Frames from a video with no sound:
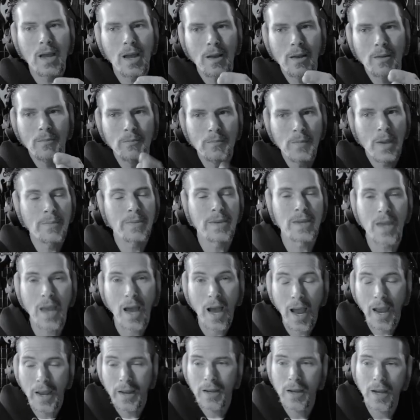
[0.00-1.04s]
maybe
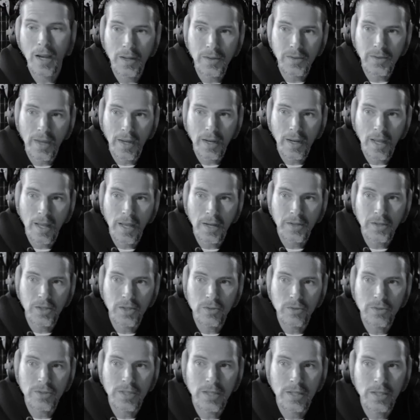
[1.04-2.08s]
icons like I like to
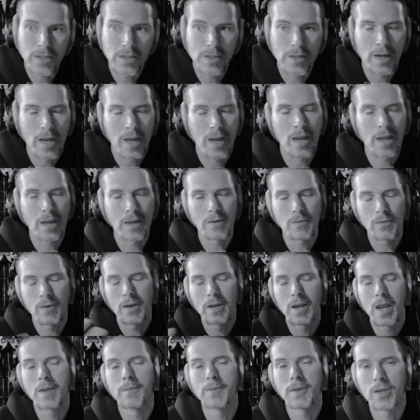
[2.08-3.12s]
use here, and
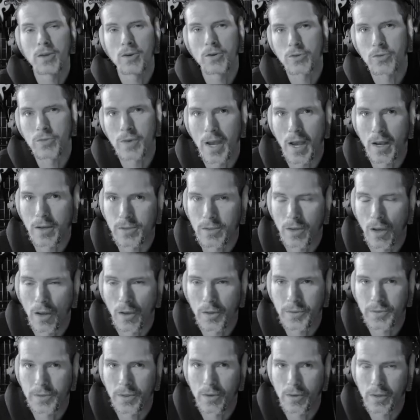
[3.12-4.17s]
naming your tracks
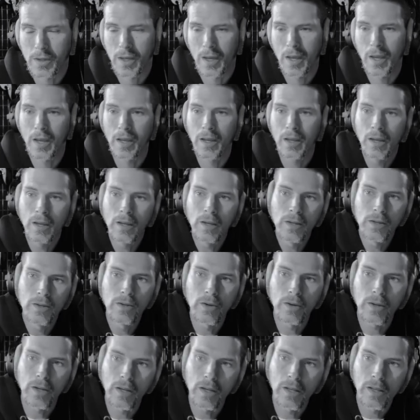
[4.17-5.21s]
also, okay?
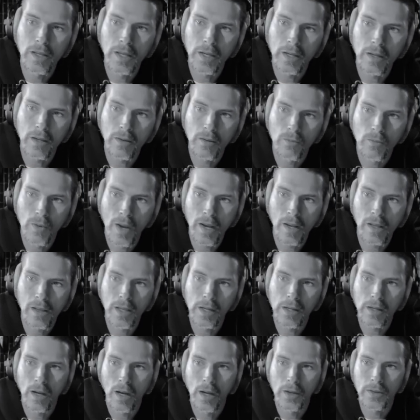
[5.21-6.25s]
You can right
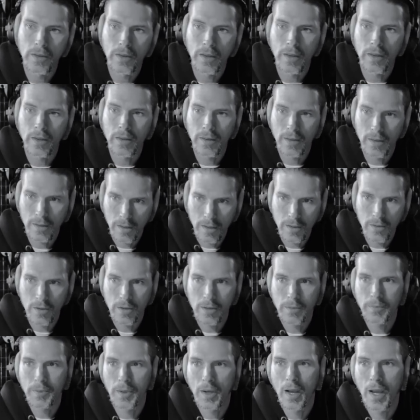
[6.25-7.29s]
click on here
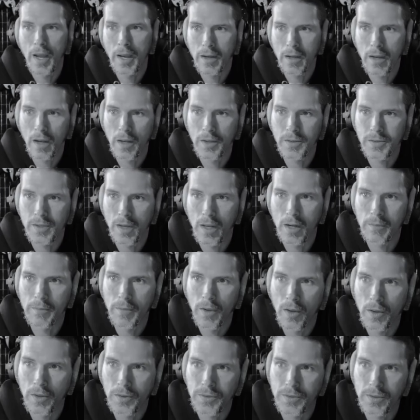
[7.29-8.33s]
to put icons on them
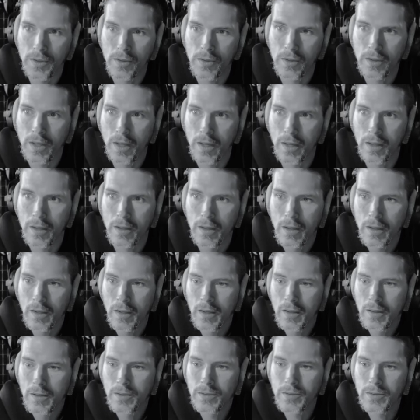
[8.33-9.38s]
also, okay?
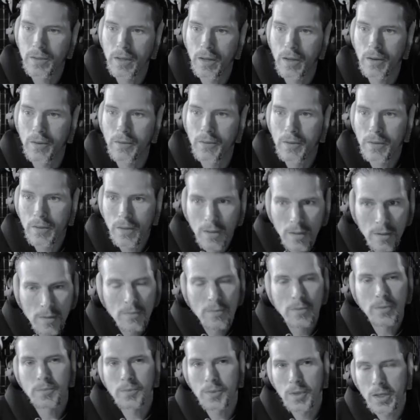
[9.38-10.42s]
So
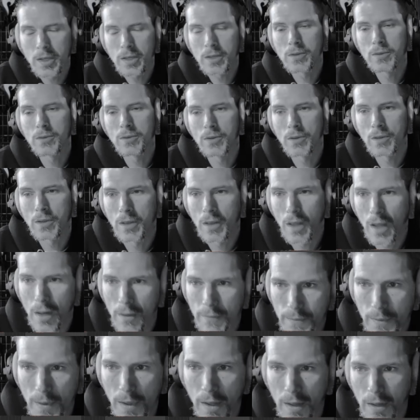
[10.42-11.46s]
it's pretty cool, a lot
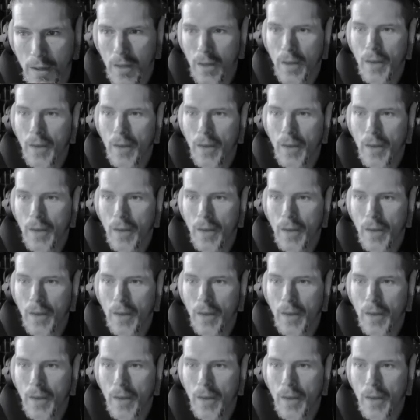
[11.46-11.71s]
of fun.